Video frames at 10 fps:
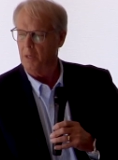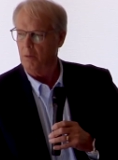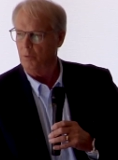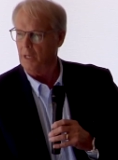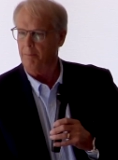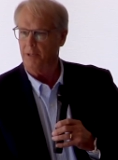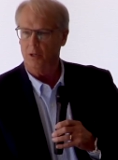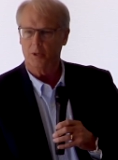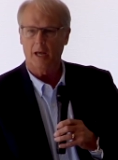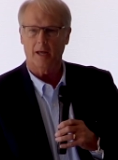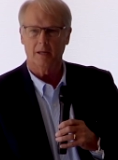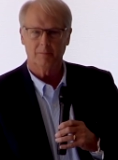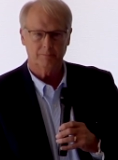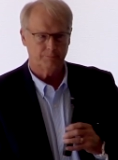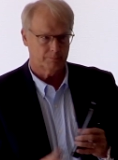Would that be okay?
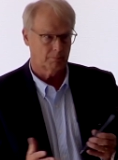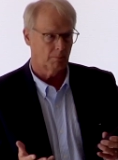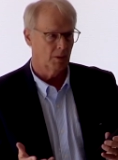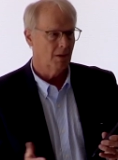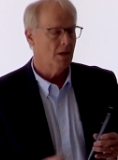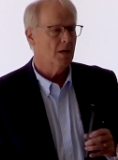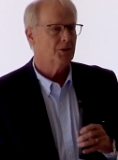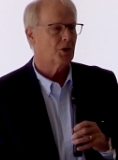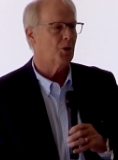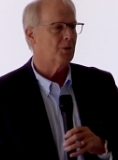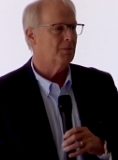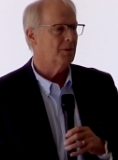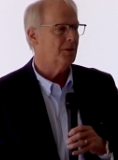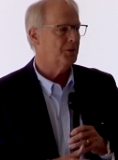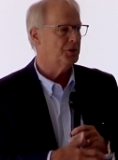So
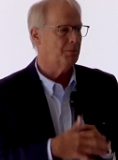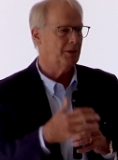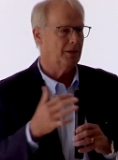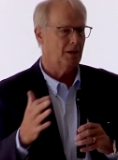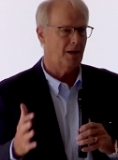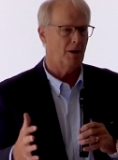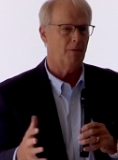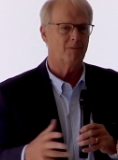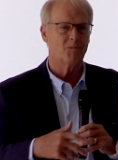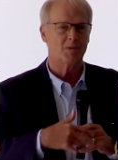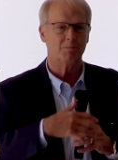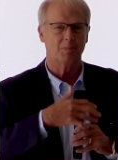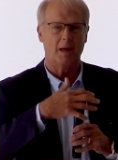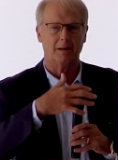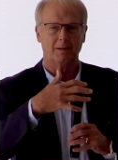here's a billionaire
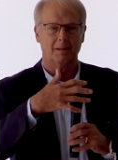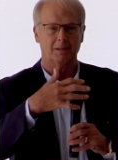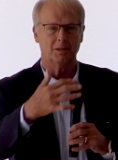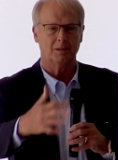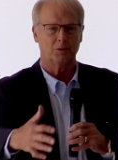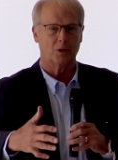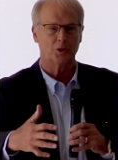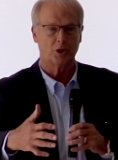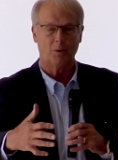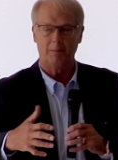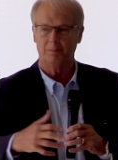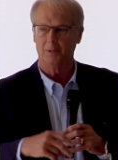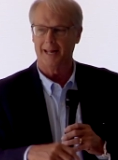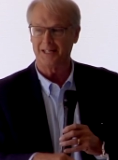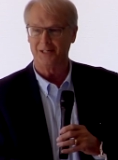and going to show up
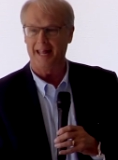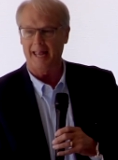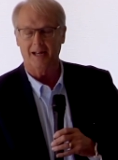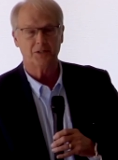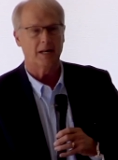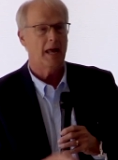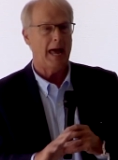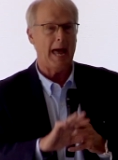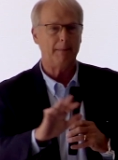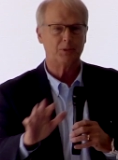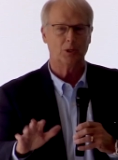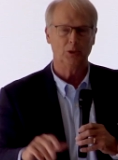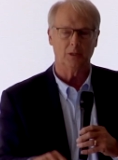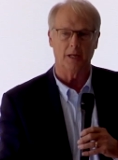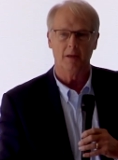the next day. I said,
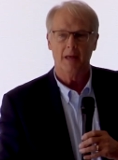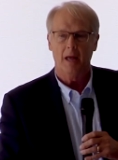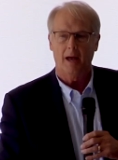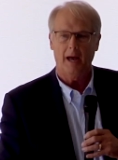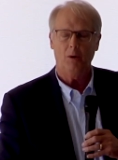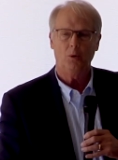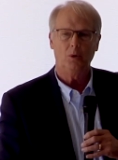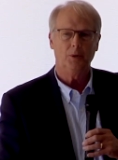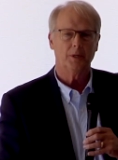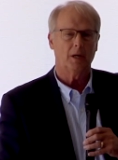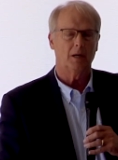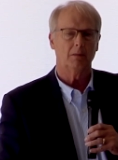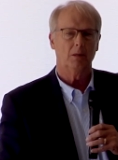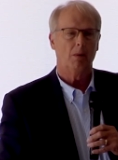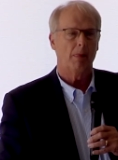absolutely. How old
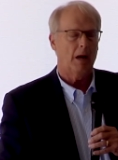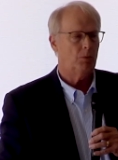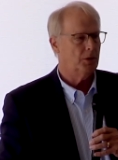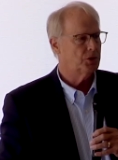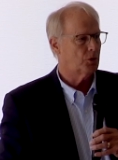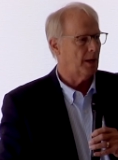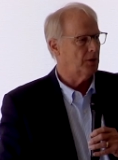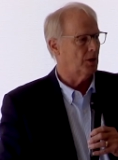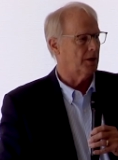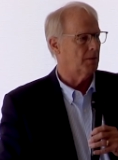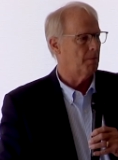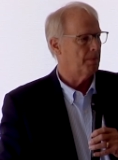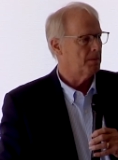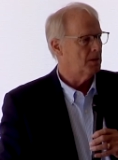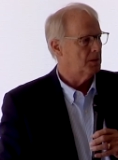is the granddaughter?
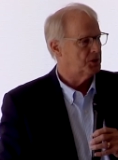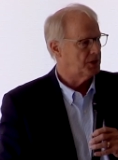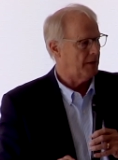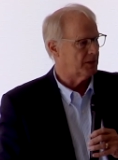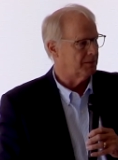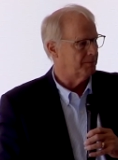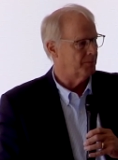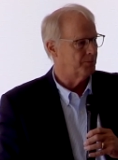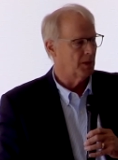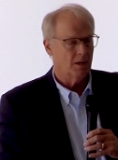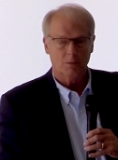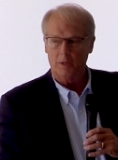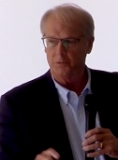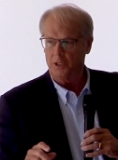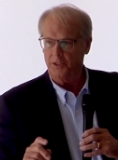7. Well,
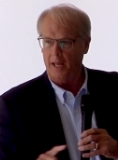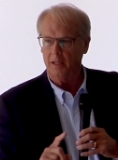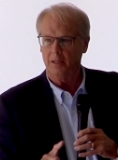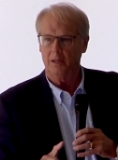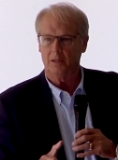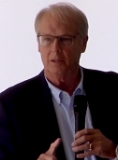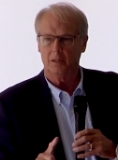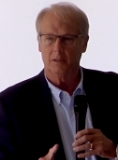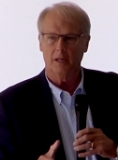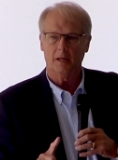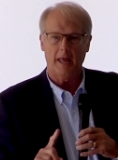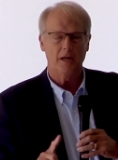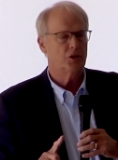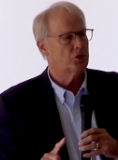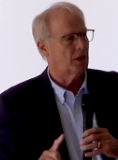that was exactly the
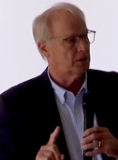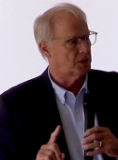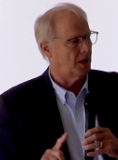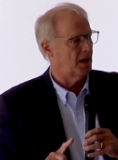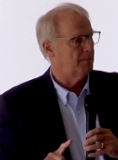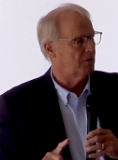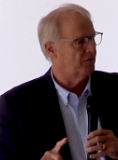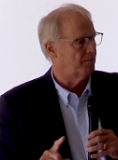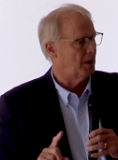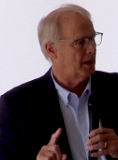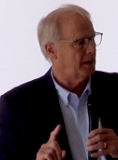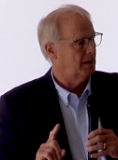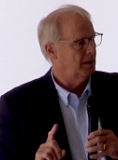age at the time of my